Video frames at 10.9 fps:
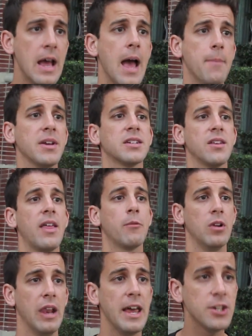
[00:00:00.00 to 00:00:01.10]
and because of that
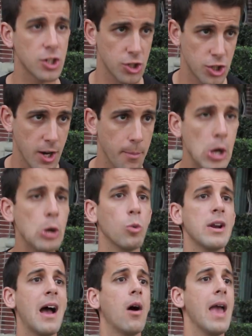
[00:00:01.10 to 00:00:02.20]
relationship, we're
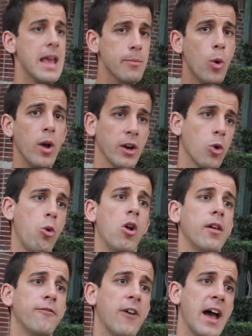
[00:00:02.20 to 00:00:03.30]
now able and
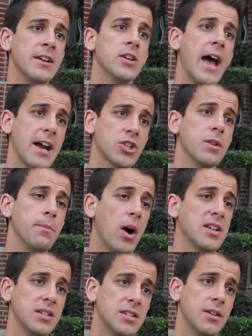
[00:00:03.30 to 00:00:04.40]
qualified to actually
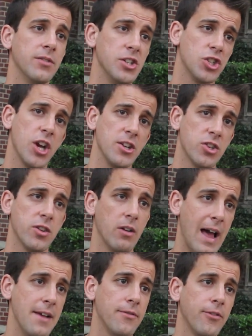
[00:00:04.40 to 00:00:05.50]
positively change their
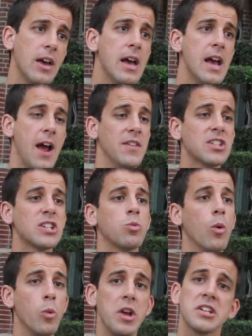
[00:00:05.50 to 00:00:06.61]
life. And this is
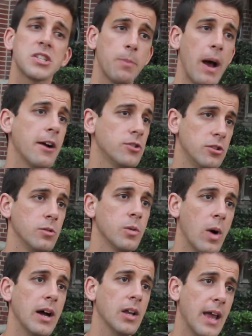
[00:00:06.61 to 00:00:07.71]
what we aspire to do in
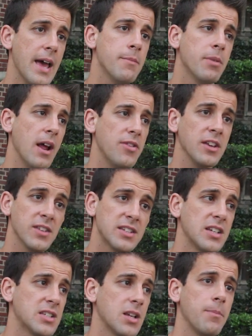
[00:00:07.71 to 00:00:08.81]
YLA, but I think this
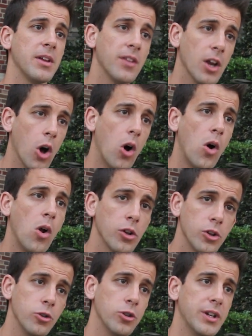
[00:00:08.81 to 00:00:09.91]
is something that all
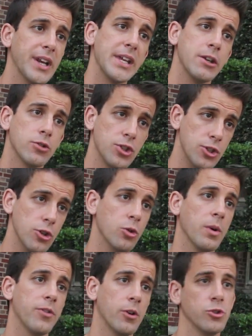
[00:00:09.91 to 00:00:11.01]
good leaders do
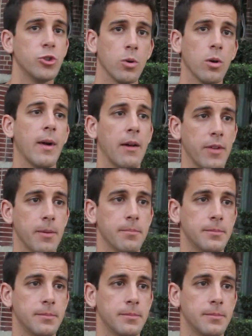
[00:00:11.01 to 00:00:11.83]
with those who are around them.